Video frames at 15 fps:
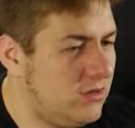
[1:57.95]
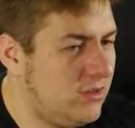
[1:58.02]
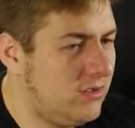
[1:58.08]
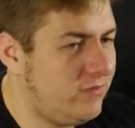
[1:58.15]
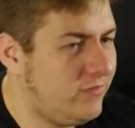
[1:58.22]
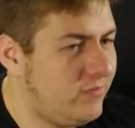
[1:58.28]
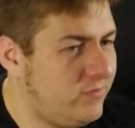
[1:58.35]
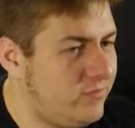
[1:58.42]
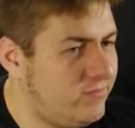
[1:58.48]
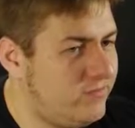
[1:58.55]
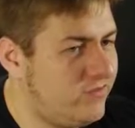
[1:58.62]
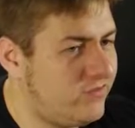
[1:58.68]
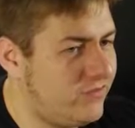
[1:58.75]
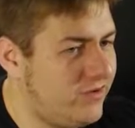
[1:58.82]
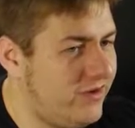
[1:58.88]
How
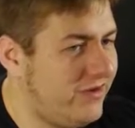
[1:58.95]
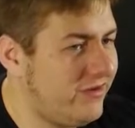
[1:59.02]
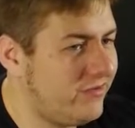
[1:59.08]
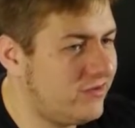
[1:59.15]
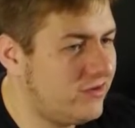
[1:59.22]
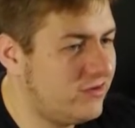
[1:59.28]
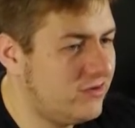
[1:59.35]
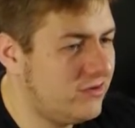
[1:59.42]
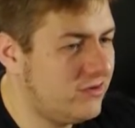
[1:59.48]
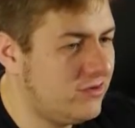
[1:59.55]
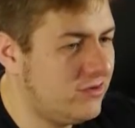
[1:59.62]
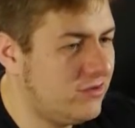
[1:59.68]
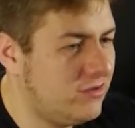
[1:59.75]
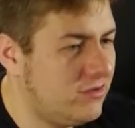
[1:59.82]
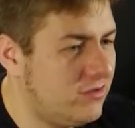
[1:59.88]
strange.
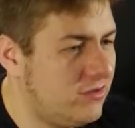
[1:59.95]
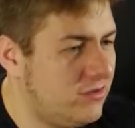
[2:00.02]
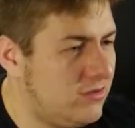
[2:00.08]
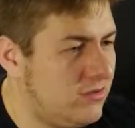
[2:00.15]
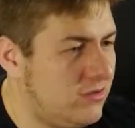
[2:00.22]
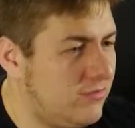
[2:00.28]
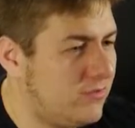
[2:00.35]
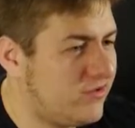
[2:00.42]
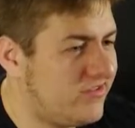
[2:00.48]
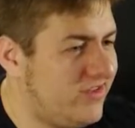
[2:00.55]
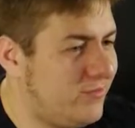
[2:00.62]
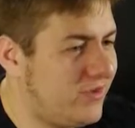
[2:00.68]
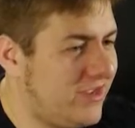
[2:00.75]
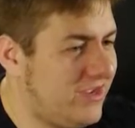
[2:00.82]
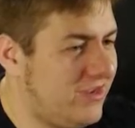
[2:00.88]
We're gonna see
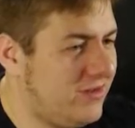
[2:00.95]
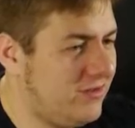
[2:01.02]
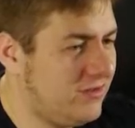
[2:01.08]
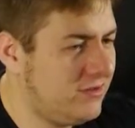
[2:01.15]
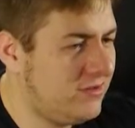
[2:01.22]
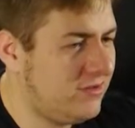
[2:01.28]
him again.